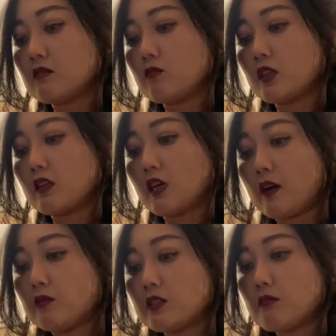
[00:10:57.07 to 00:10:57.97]
when
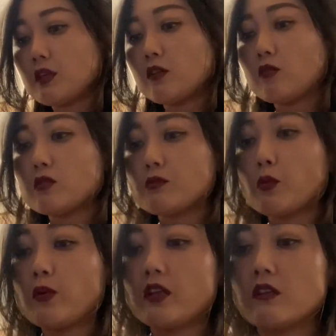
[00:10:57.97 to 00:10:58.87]
I was at my
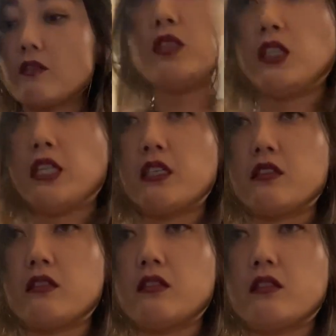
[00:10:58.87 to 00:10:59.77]
lowest point. There's only
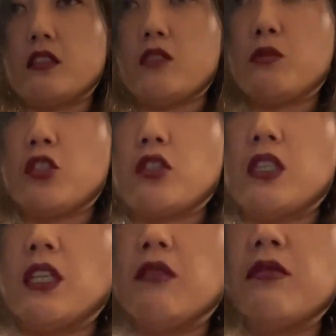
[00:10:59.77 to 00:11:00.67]
like this much
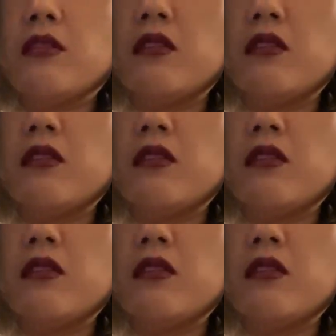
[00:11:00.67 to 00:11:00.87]
left.